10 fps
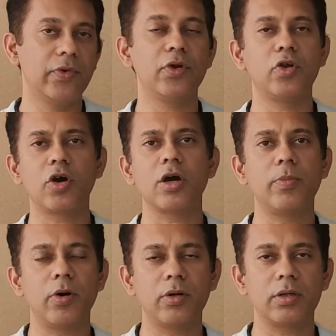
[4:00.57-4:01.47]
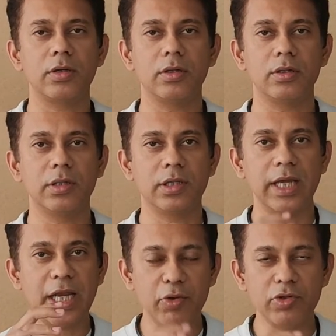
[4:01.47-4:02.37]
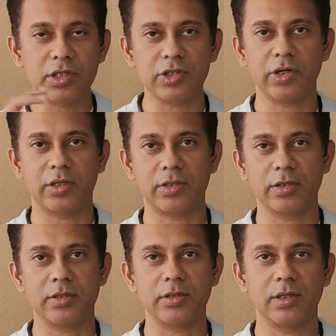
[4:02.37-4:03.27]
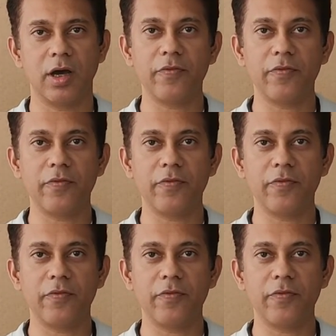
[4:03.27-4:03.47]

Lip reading: when you talk about the individual structures,